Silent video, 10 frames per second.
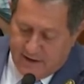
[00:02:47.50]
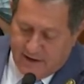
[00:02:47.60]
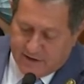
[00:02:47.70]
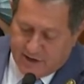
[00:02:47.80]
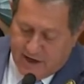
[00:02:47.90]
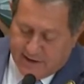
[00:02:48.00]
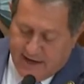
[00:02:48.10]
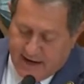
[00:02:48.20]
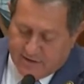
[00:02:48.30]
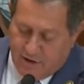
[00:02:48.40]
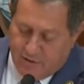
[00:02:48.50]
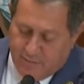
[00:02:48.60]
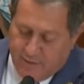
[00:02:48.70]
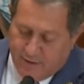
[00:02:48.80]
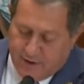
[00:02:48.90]
John Katko,
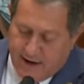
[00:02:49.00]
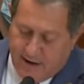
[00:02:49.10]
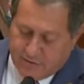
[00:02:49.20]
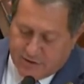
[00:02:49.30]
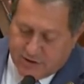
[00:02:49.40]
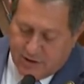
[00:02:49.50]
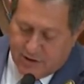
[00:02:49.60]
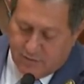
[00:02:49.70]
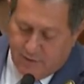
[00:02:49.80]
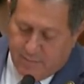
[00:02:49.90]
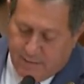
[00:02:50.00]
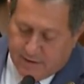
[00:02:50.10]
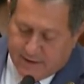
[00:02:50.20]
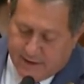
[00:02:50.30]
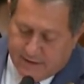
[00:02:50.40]
member of the House
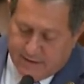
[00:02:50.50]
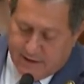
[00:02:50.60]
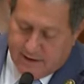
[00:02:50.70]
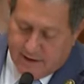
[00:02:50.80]
Republican